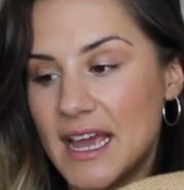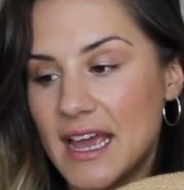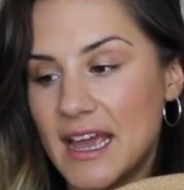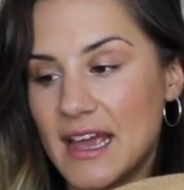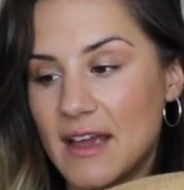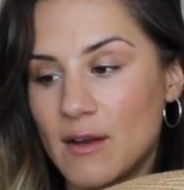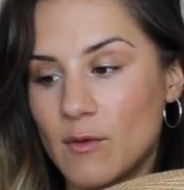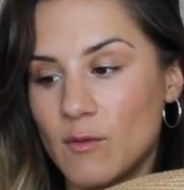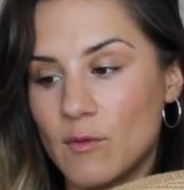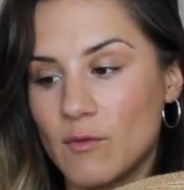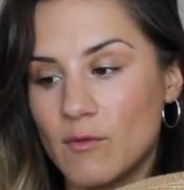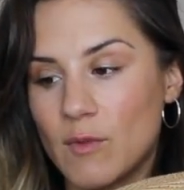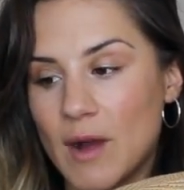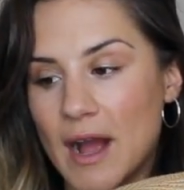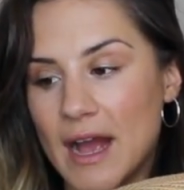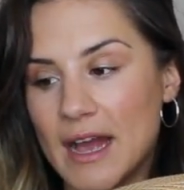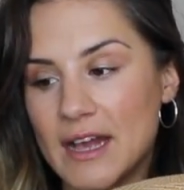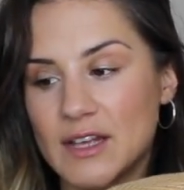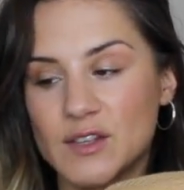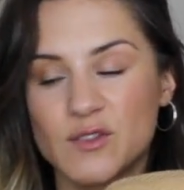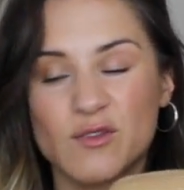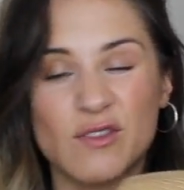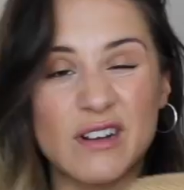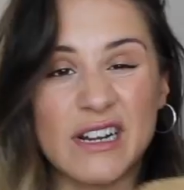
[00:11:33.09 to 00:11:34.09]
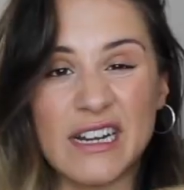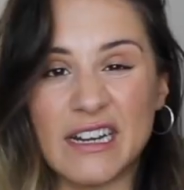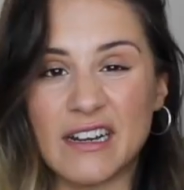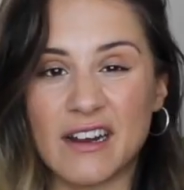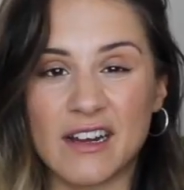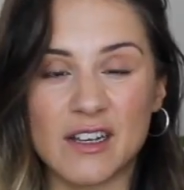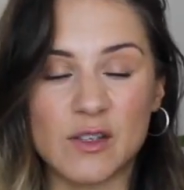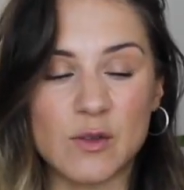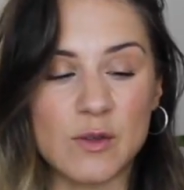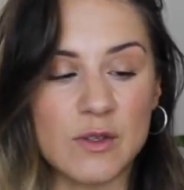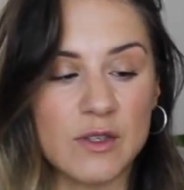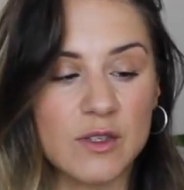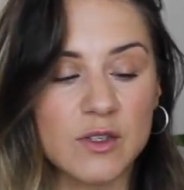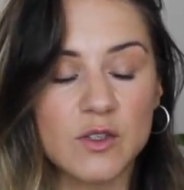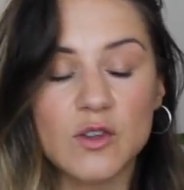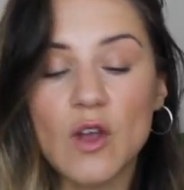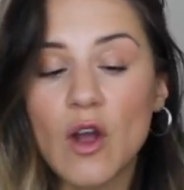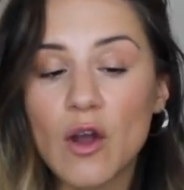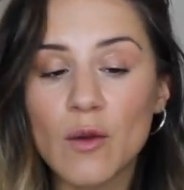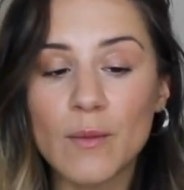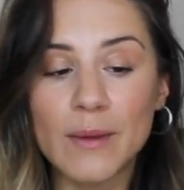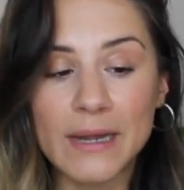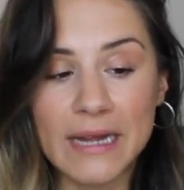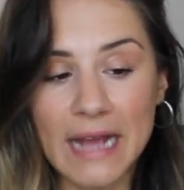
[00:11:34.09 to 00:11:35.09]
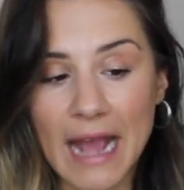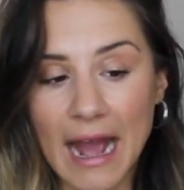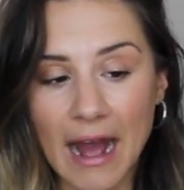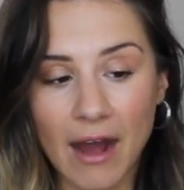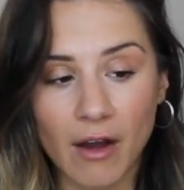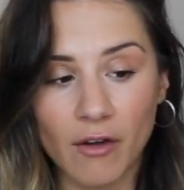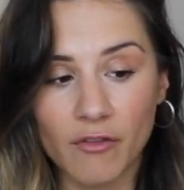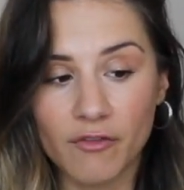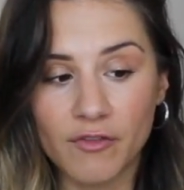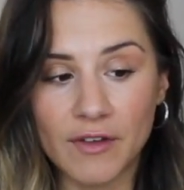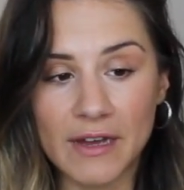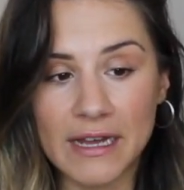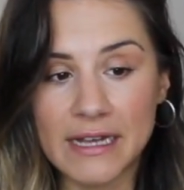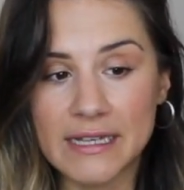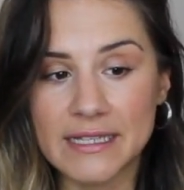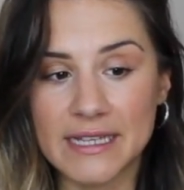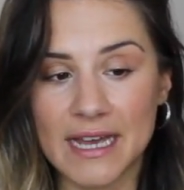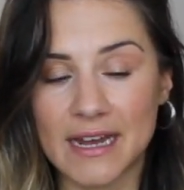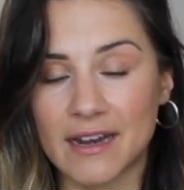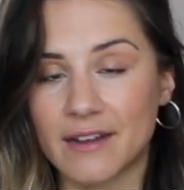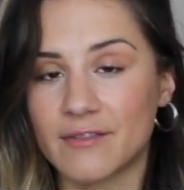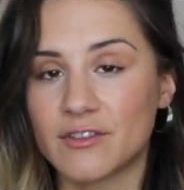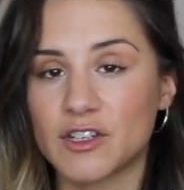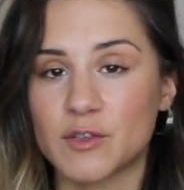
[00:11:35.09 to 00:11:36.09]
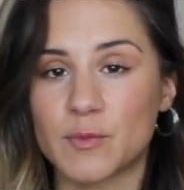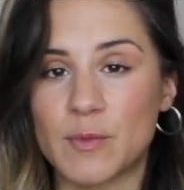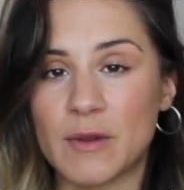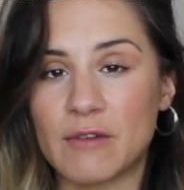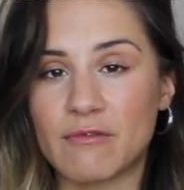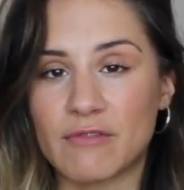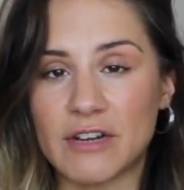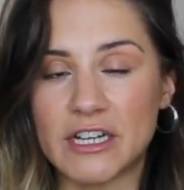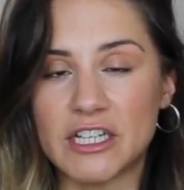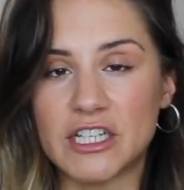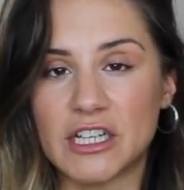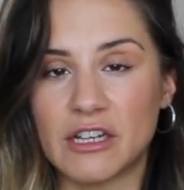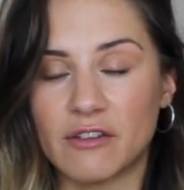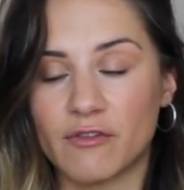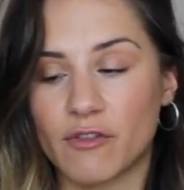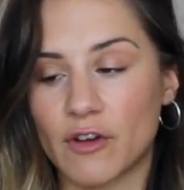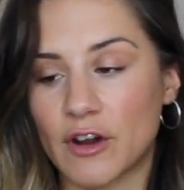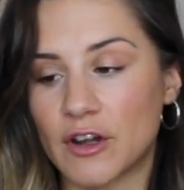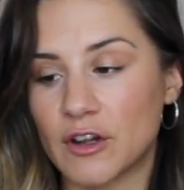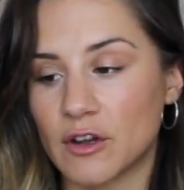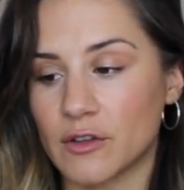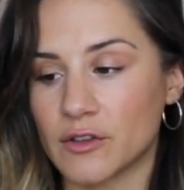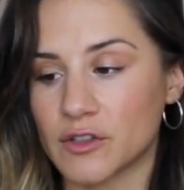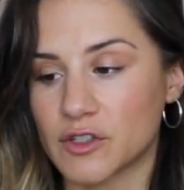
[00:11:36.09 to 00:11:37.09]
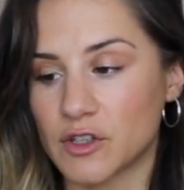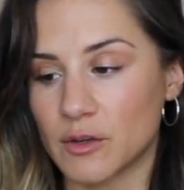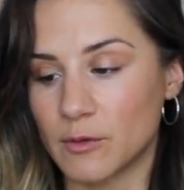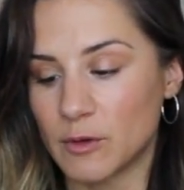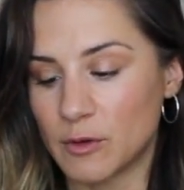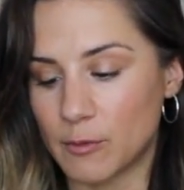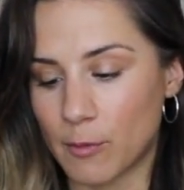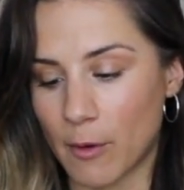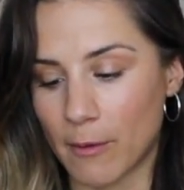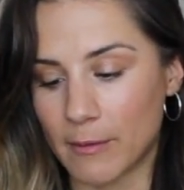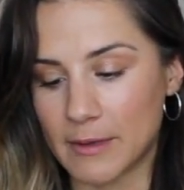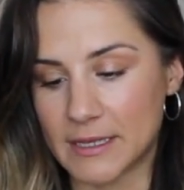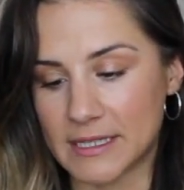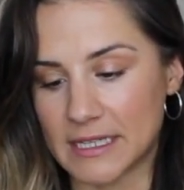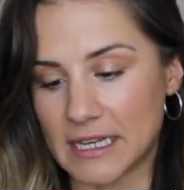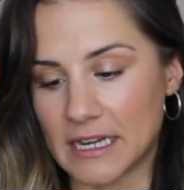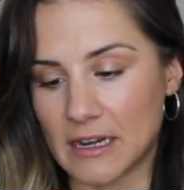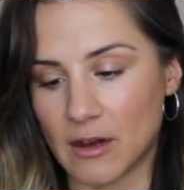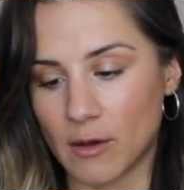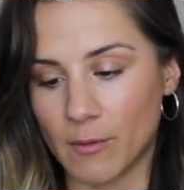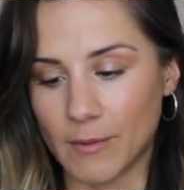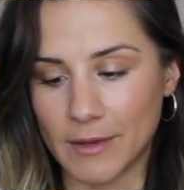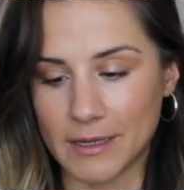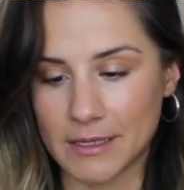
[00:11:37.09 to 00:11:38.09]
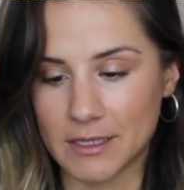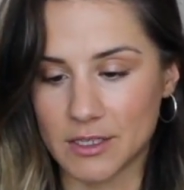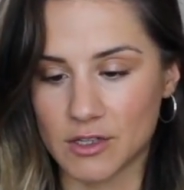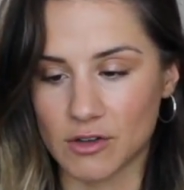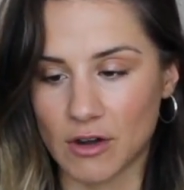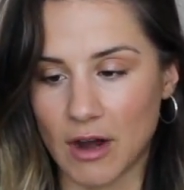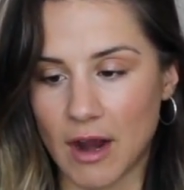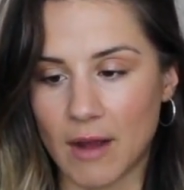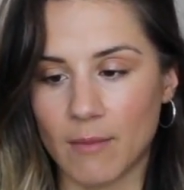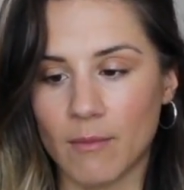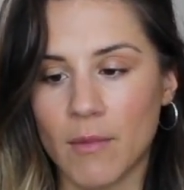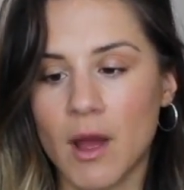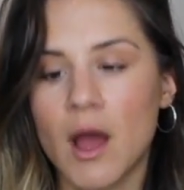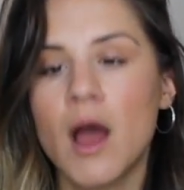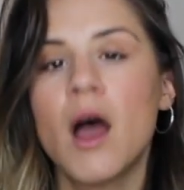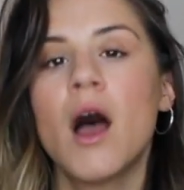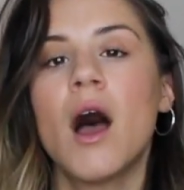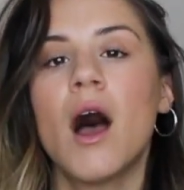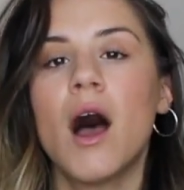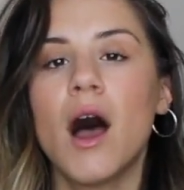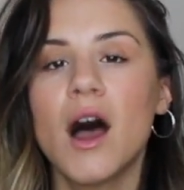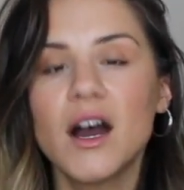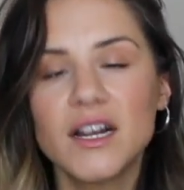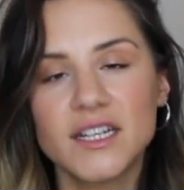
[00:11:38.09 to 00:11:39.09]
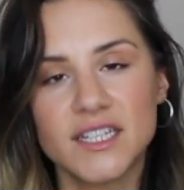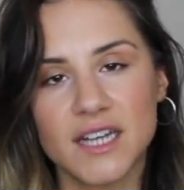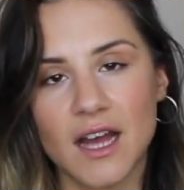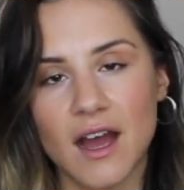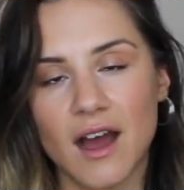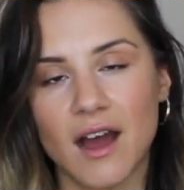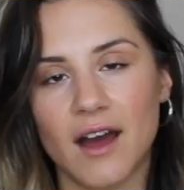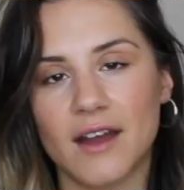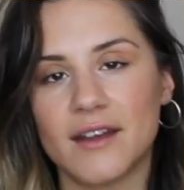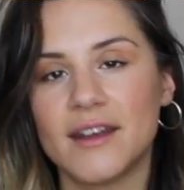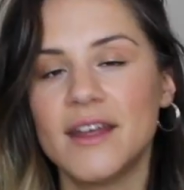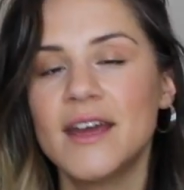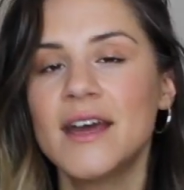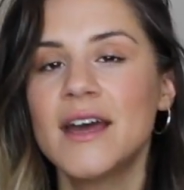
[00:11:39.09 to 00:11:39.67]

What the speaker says: It wears really nice with so many outfits, and I've just been reaching for it non-stop. You've probably seen it on my Instagram a ton.